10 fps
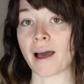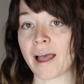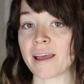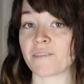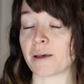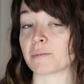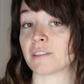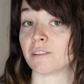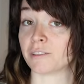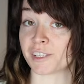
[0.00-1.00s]
I have
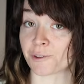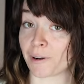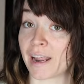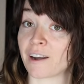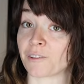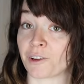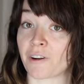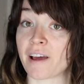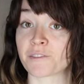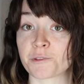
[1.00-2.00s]
absolutely tornadoed the
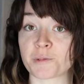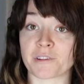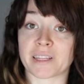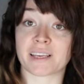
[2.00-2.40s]
craft room doing